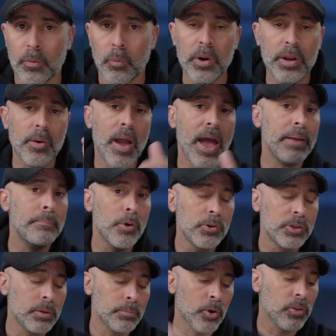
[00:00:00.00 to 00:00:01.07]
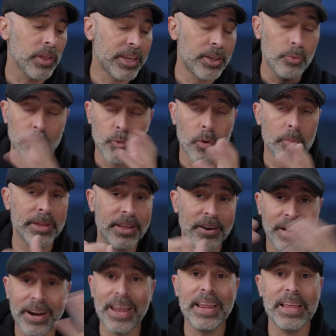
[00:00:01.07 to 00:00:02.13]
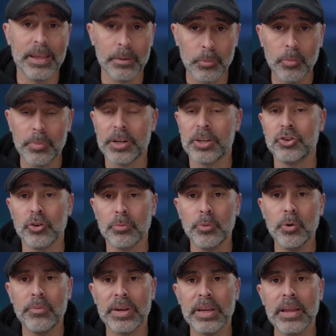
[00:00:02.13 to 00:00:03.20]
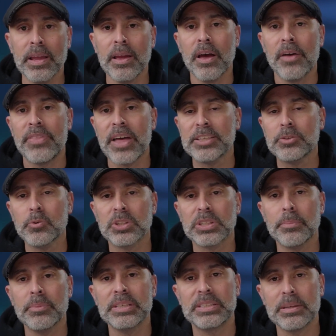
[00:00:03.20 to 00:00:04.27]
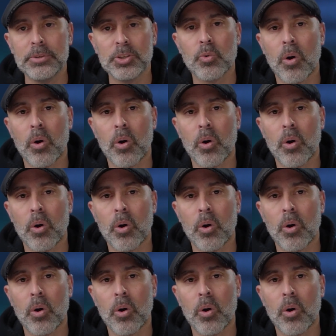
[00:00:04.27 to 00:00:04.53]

when you add motion blur like you would normally get on any gimbal because you're moving, that's where some of this image